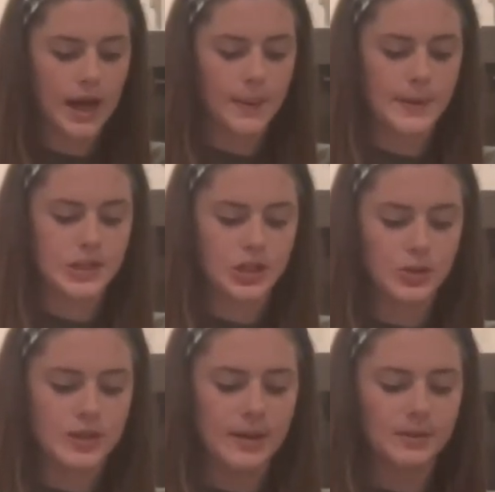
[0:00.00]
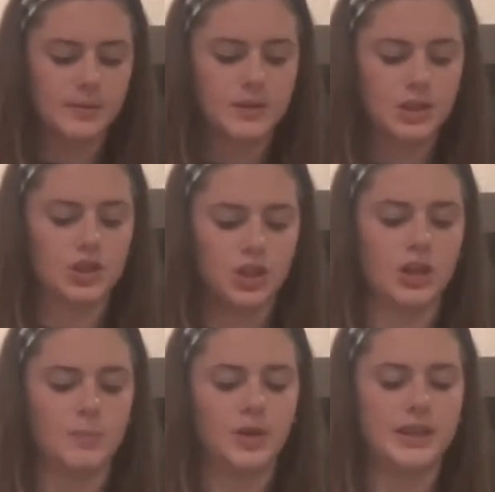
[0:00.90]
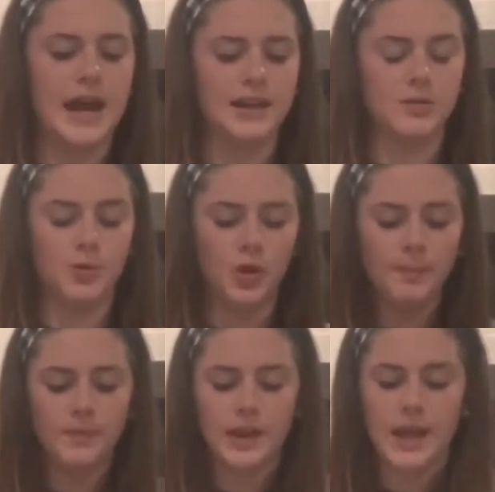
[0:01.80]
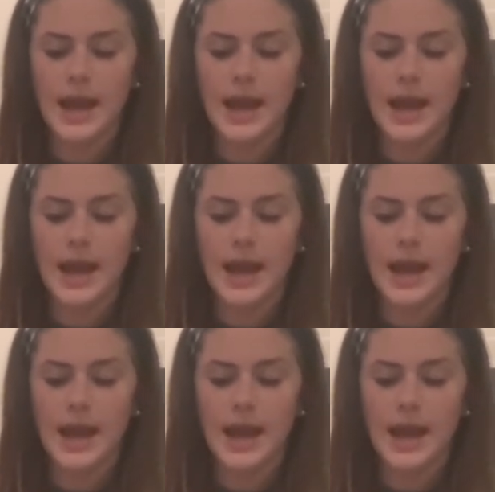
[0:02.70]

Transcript: cup and 2 tablespoons of sugar and put that in your bowl.